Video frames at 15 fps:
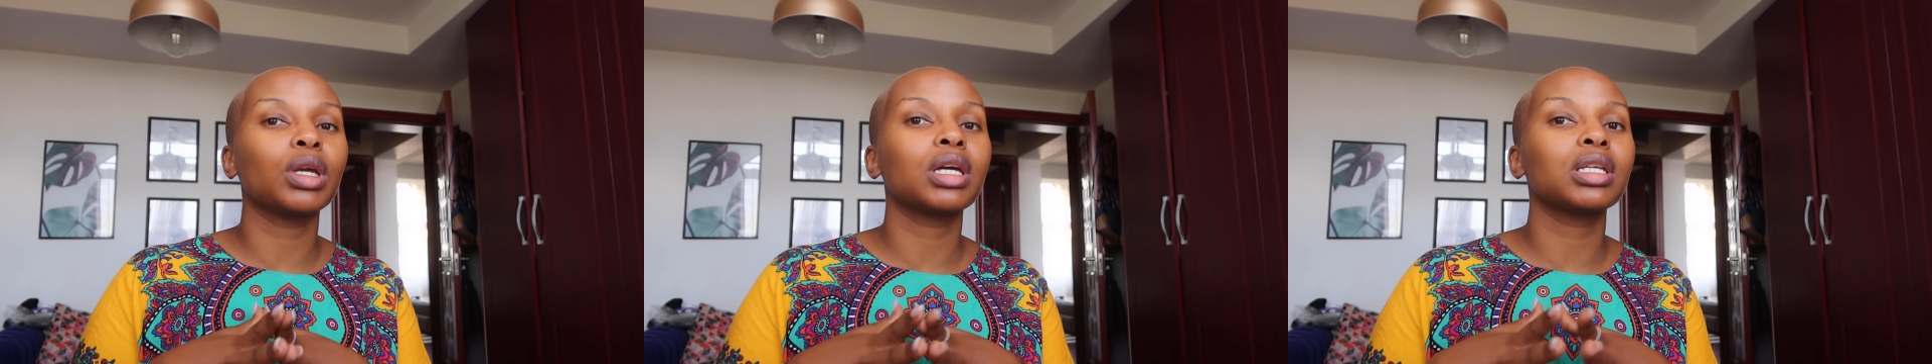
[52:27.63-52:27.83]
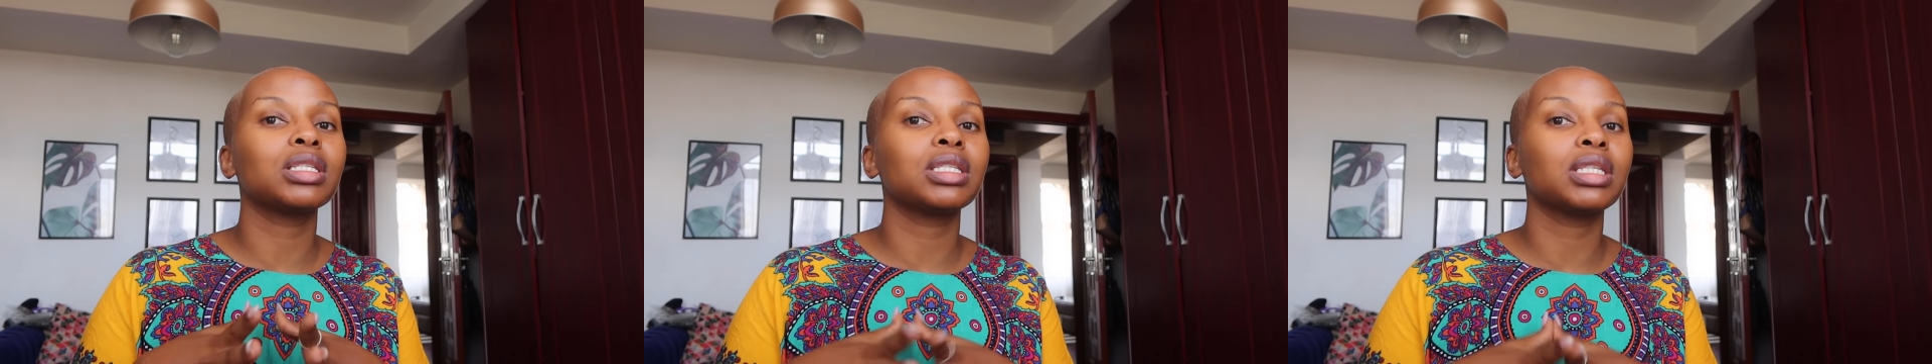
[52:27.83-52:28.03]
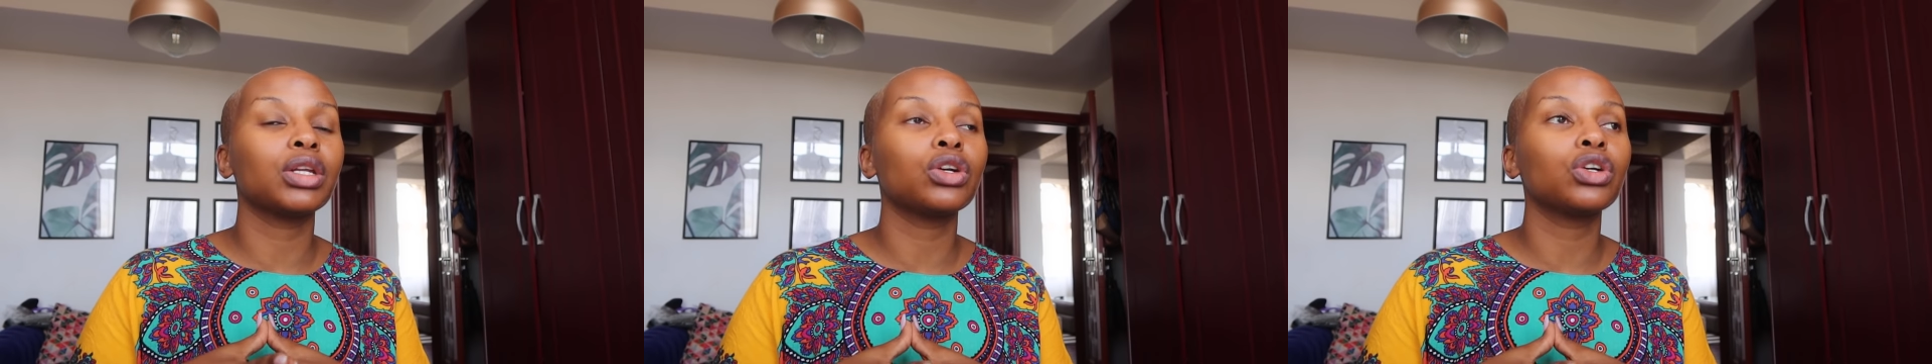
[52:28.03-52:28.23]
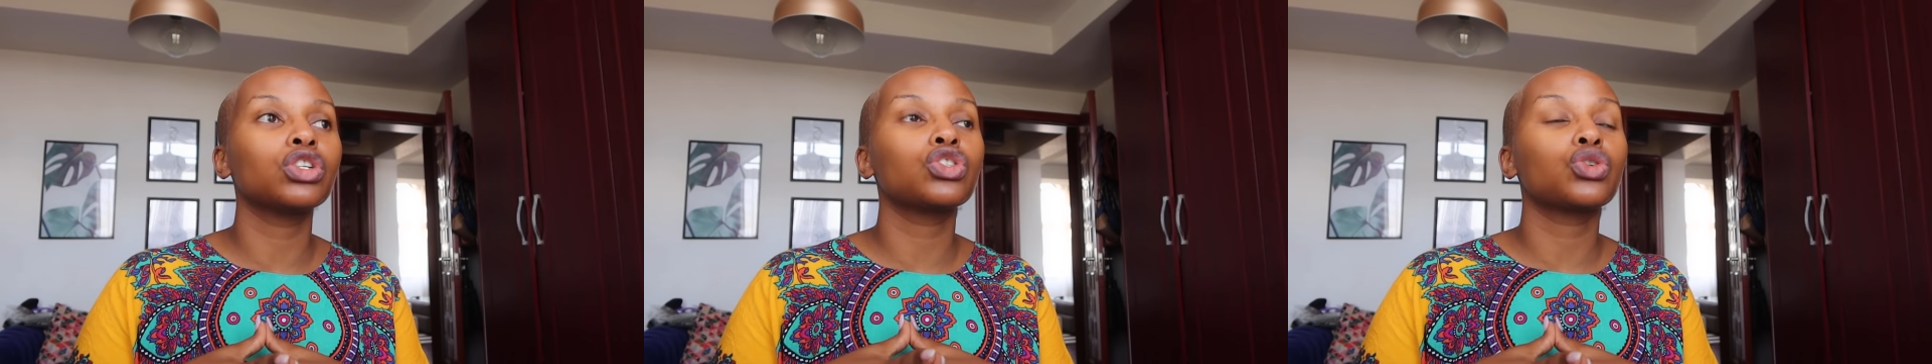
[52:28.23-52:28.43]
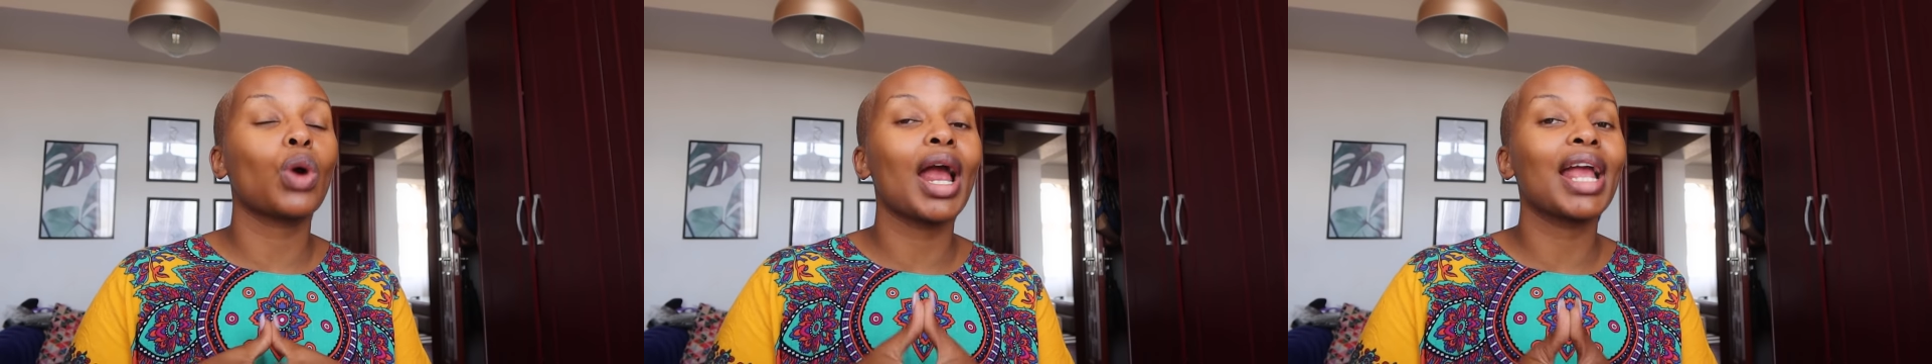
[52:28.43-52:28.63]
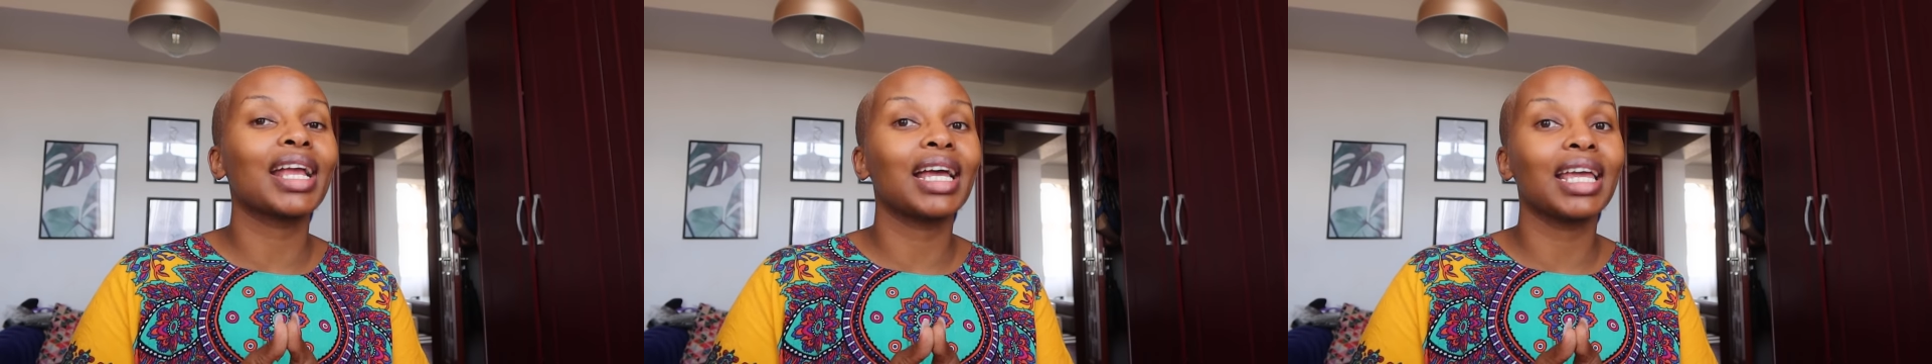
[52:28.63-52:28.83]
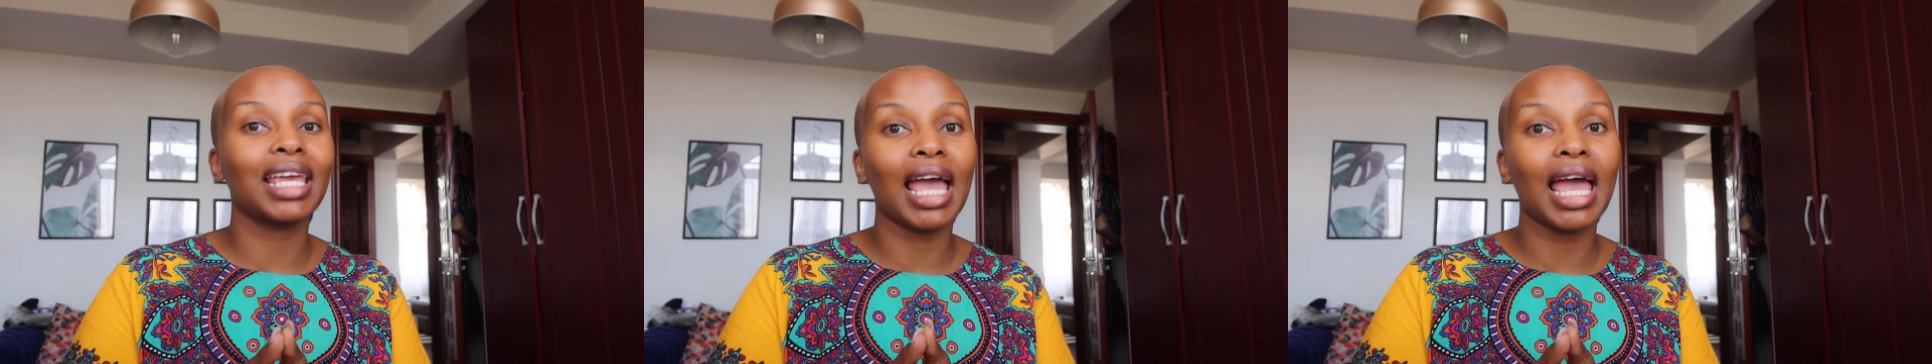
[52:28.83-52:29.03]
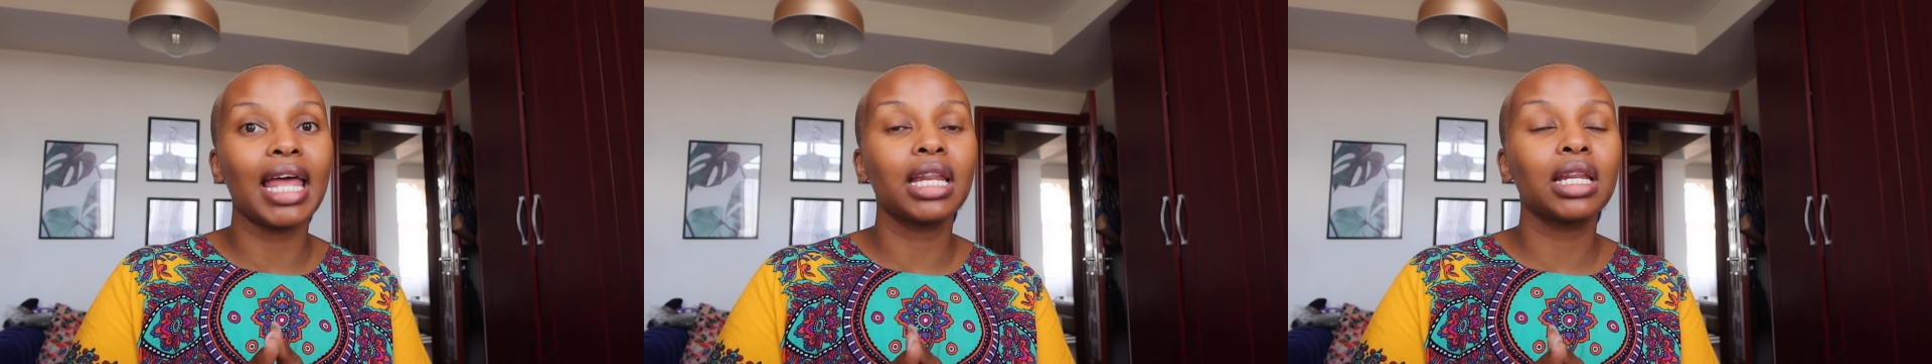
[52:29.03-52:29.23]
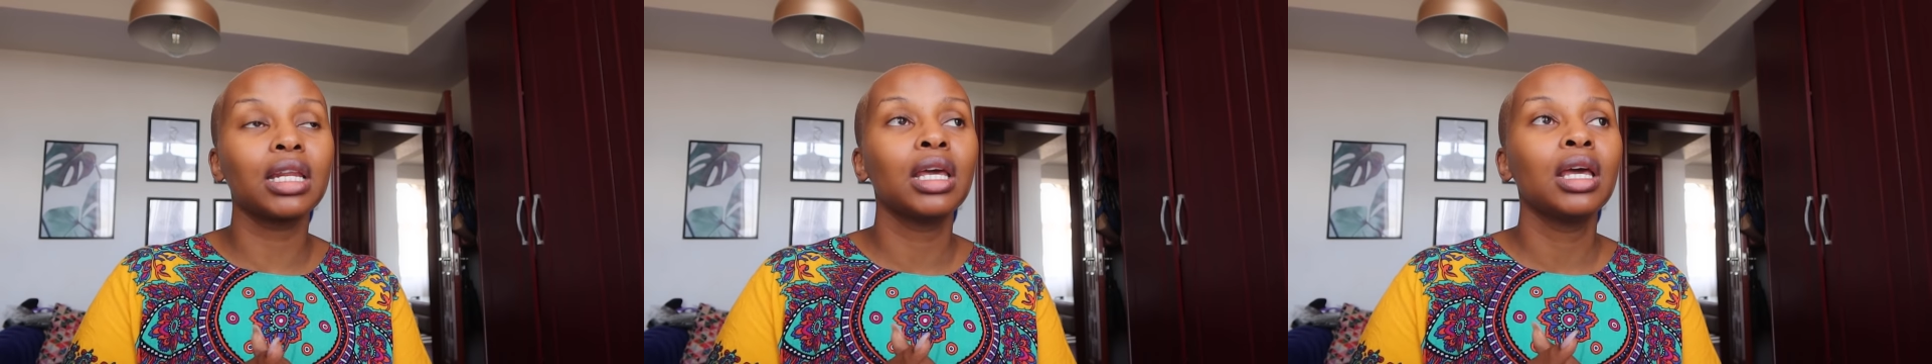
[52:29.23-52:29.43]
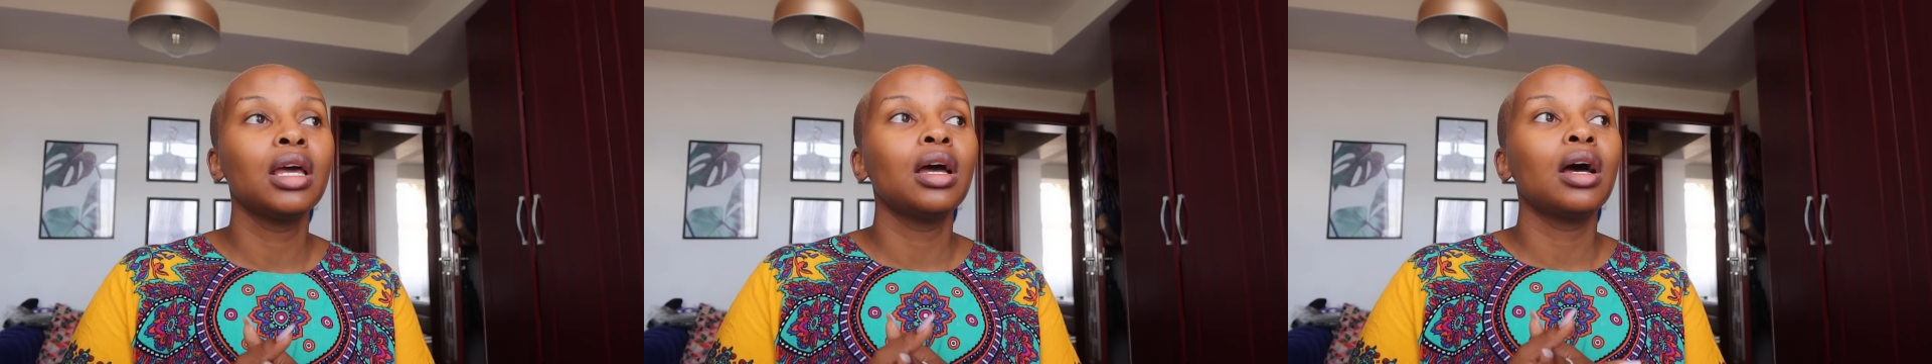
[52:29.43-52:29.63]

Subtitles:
reconsider trying again